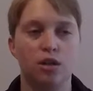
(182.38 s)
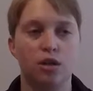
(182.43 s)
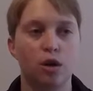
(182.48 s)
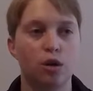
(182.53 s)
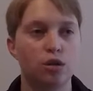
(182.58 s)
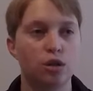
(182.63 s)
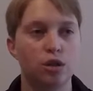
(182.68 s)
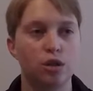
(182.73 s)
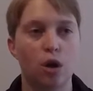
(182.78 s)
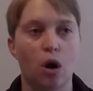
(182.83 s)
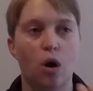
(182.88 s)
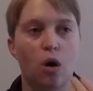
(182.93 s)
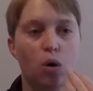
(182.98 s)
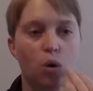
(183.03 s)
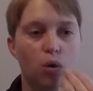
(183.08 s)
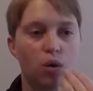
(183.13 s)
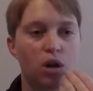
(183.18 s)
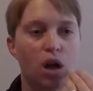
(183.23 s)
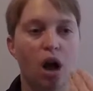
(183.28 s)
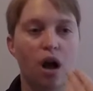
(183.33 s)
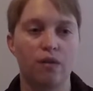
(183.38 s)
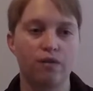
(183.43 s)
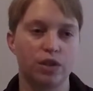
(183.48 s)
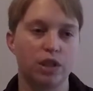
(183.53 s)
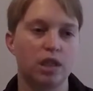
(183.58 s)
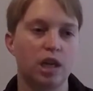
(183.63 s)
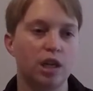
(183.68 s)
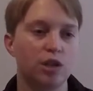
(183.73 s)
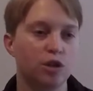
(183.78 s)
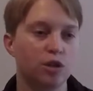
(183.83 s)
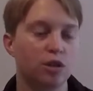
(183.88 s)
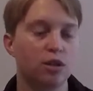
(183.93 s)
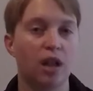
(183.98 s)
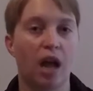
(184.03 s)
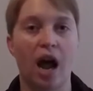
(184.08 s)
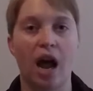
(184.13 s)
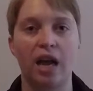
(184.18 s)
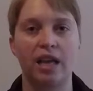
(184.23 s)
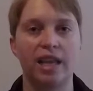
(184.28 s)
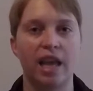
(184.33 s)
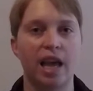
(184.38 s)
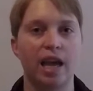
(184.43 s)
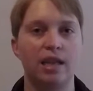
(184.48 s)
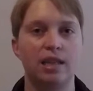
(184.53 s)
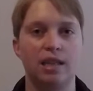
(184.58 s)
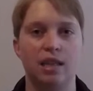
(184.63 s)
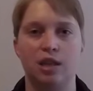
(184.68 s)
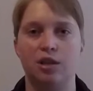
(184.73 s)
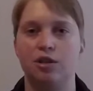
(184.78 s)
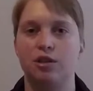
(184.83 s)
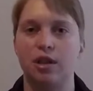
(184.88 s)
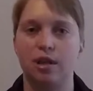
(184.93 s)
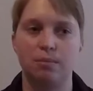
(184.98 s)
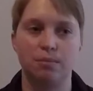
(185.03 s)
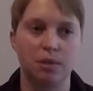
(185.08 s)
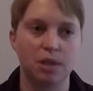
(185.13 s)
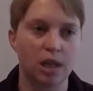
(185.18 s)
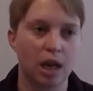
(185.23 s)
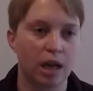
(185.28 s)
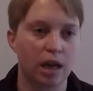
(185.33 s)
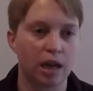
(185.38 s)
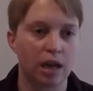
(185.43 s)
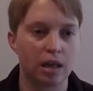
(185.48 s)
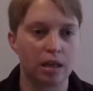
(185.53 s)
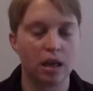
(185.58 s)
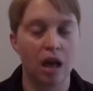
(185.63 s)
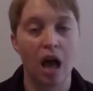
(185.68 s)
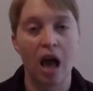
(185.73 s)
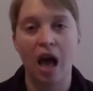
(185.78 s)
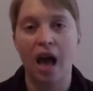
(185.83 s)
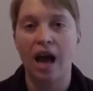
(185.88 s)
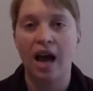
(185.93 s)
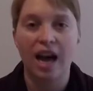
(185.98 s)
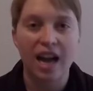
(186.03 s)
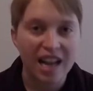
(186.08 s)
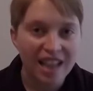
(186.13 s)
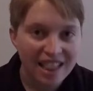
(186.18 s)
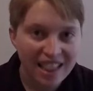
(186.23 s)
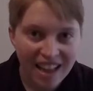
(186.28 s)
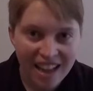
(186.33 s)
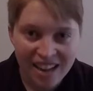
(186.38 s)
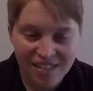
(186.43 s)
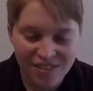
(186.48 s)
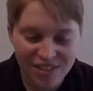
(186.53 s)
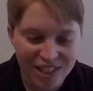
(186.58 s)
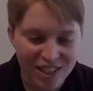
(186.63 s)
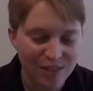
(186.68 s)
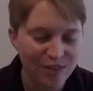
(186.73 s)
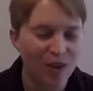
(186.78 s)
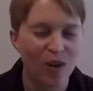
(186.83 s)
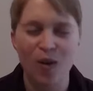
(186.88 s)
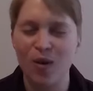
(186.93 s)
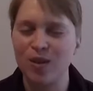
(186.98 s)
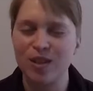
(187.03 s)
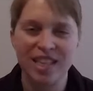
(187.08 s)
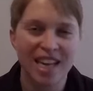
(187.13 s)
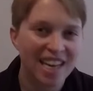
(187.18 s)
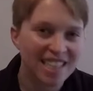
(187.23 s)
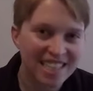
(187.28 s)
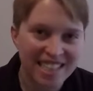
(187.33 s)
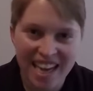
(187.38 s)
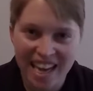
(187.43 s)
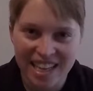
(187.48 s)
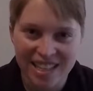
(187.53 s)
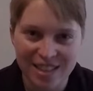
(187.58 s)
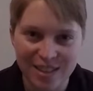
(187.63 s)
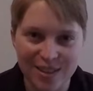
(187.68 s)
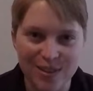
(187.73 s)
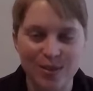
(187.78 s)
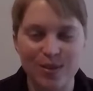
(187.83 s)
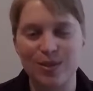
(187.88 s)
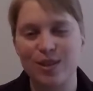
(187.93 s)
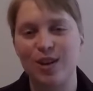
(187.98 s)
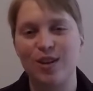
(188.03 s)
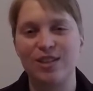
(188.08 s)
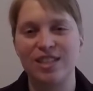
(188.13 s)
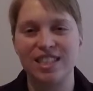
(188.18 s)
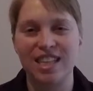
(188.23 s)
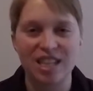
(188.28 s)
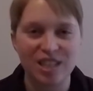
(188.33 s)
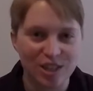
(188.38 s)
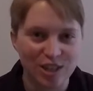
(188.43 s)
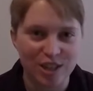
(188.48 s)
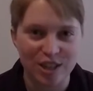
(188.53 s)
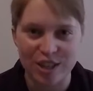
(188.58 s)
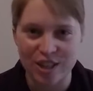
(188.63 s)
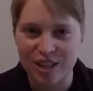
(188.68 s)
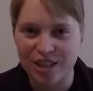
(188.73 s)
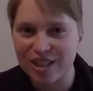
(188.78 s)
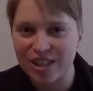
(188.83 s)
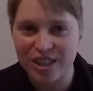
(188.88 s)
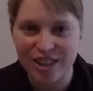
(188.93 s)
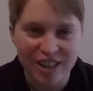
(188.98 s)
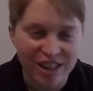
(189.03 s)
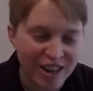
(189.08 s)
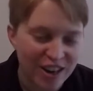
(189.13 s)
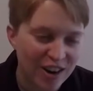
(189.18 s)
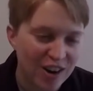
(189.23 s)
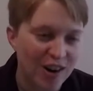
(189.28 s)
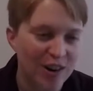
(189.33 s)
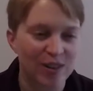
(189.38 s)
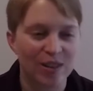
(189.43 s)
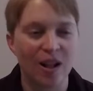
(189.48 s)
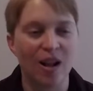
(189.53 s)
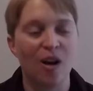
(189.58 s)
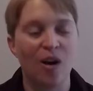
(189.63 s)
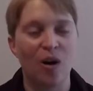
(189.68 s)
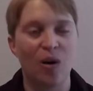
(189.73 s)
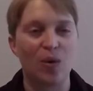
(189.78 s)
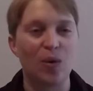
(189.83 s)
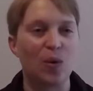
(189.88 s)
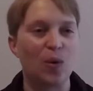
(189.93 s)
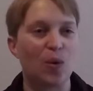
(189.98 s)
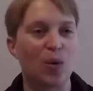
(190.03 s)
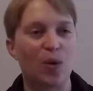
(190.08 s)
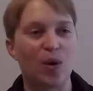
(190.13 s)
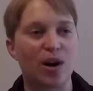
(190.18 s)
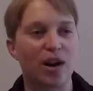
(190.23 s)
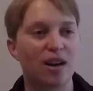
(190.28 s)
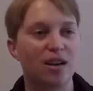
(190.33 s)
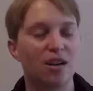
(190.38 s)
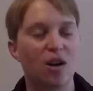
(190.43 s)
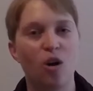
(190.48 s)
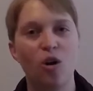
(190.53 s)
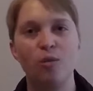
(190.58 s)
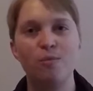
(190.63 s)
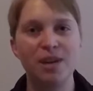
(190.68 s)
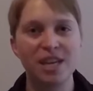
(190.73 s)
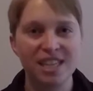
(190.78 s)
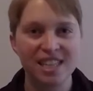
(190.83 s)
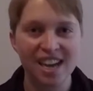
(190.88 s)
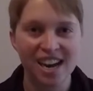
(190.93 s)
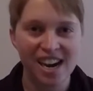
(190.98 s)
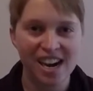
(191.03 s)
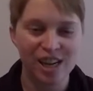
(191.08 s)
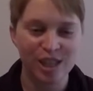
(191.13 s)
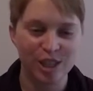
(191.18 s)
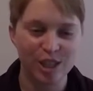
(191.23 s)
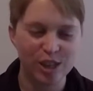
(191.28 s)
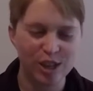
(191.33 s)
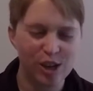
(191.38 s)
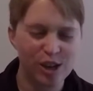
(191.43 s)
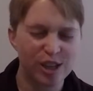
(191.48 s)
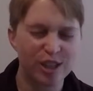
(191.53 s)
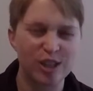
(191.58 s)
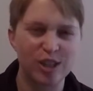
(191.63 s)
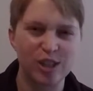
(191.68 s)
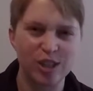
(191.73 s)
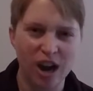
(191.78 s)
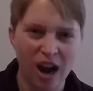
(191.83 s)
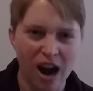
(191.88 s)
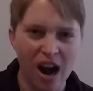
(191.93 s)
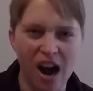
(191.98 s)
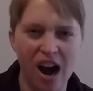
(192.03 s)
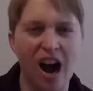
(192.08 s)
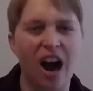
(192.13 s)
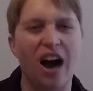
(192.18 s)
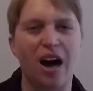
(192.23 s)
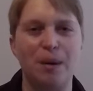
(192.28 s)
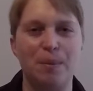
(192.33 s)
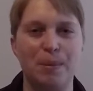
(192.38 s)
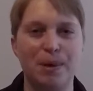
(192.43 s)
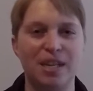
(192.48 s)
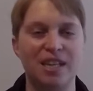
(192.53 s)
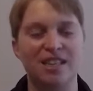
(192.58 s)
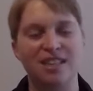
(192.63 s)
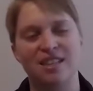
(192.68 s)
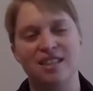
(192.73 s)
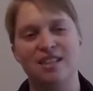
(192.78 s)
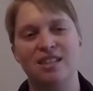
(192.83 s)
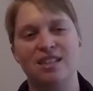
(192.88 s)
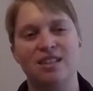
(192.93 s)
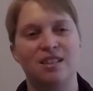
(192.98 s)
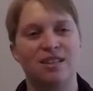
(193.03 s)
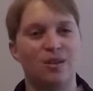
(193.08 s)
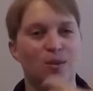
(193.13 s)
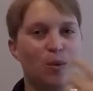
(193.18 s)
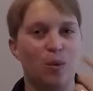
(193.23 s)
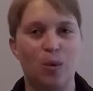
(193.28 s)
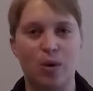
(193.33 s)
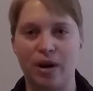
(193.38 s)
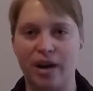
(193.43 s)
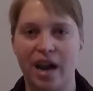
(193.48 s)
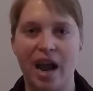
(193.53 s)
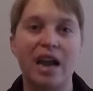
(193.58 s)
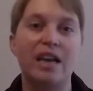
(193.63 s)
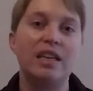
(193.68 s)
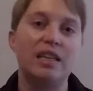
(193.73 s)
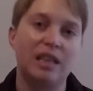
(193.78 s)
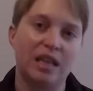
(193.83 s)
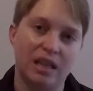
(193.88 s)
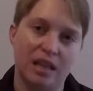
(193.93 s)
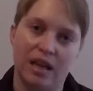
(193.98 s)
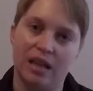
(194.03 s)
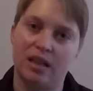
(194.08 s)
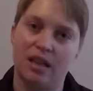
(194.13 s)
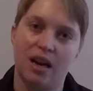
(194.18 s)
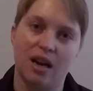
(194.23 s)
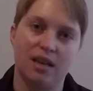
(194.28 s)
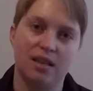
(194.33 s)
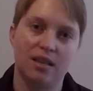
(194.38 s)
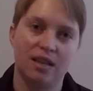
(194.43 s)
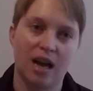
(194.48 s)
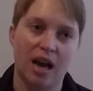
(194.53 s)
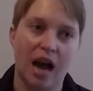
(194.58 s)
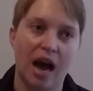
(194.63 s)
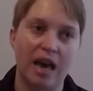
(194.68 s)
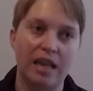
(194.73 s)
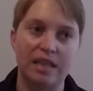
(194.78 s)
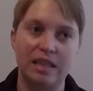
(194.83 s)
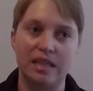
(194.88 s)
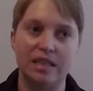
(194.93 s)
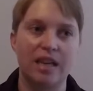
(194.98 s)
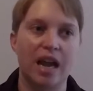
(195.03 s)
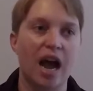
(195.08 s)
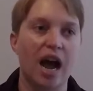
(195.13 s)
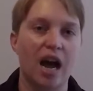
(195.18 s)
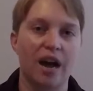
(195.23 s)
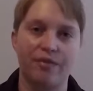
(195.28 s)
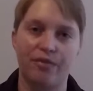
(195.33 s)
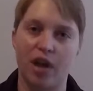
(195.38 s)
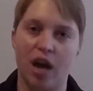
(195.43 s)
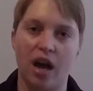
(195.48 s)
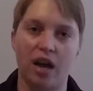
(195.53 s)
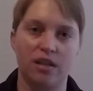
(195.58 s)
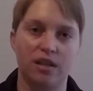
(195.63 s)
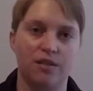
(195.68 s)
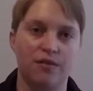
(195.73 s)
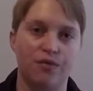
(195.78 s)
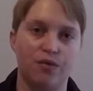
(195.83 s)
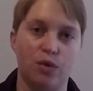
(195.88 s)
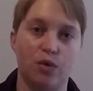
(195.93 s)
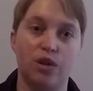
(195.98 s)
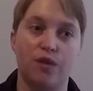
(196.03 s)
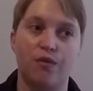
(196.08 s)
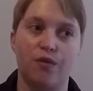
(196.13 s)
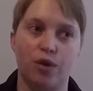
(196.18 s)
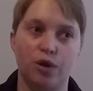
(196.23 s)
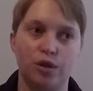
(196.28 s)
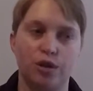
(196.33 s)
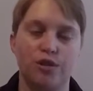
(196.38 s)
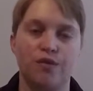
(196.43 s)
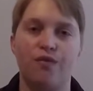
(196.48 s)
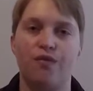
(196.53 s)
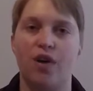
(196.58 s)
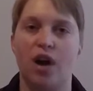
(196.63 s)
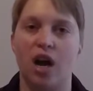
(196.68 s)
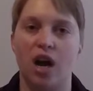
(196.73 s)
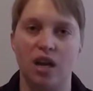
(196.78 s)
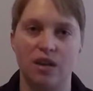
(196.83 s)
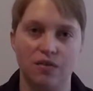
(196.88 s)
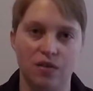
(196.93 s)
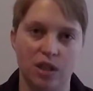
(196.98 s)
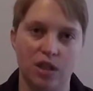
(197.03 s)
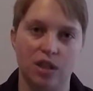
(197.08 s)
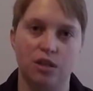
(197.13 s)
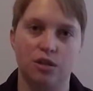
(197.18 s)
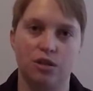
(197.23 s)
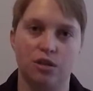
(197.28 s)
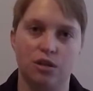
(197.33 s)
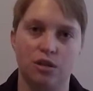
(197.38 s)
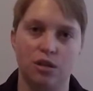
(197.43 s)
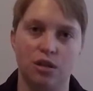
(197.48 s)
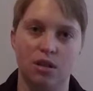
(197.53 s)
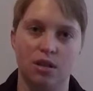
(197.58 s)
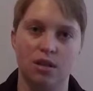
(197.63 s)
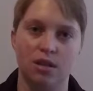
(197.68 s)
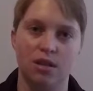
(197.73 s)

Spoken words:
There's no conversation. I can't hear them saying, I love you, oh yes I do, you're such a good girl, or oh my god, good job, or anything like that. I didn't have that for the first 5 years.